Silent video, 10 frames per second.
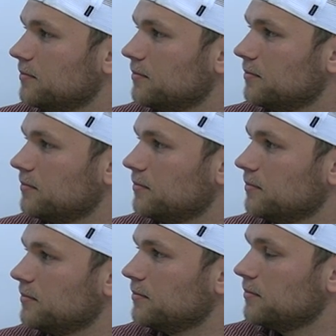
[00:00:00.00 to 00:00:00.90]

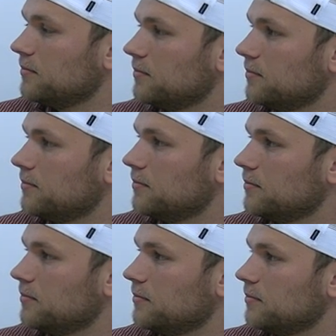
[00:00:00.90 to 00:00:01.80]

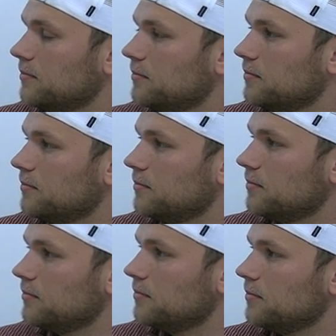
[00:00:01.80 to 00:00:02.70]

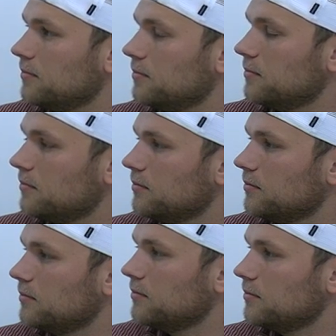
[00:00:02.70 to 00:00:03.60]

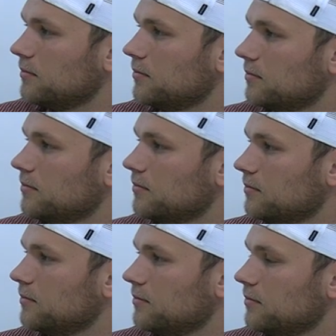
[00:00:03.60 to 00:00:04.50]

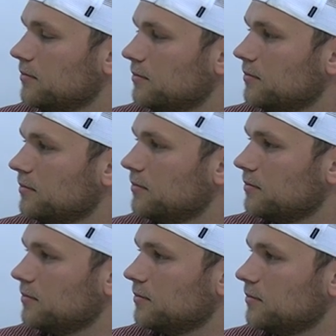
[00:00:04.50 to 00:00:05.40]

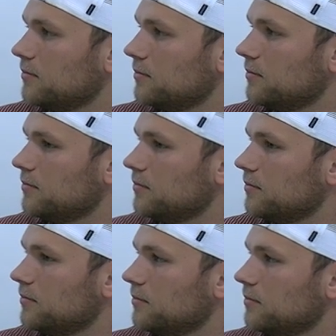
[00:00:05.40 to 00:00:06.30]

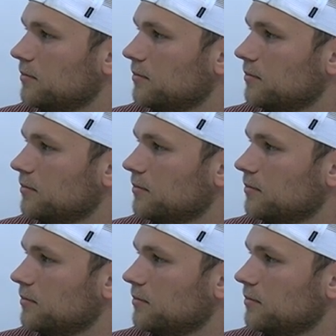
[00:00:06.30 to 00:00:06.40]
(not speaking)